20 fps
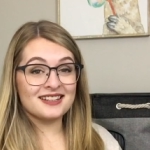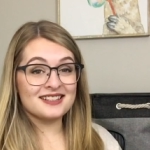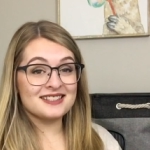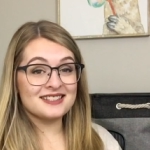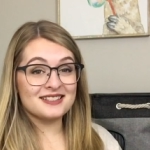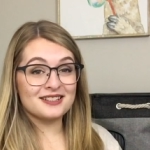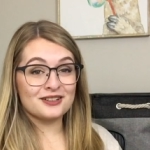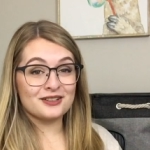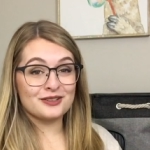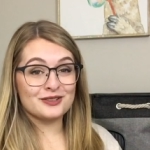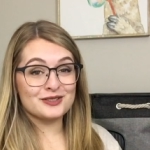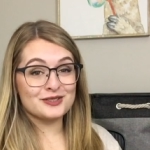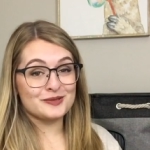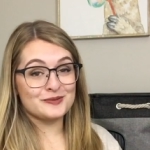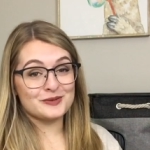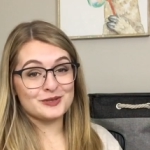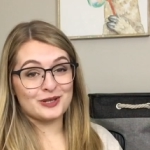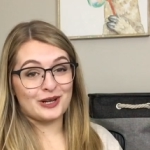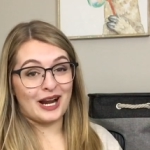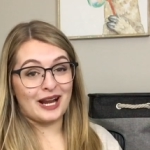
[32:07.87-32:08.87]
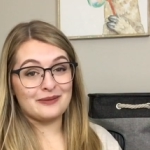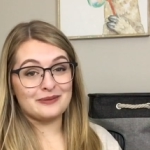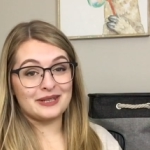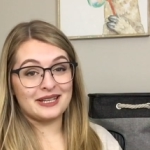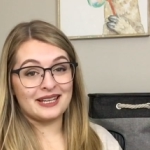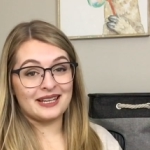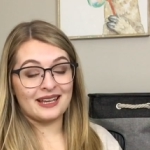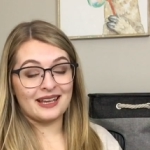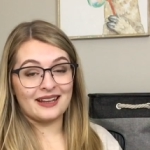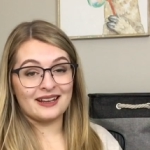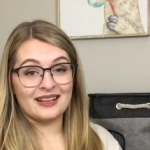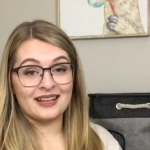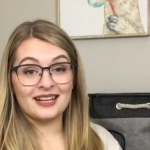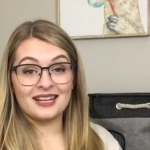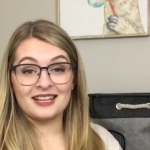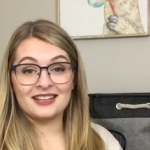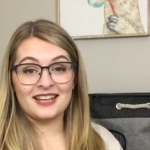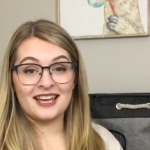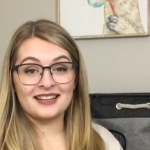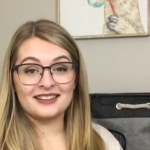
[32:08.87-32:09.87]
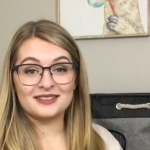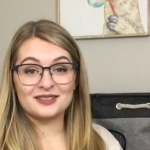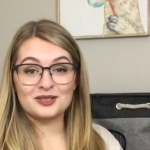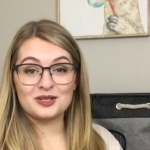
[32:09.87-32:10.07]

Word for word: consider subscribing and hitting that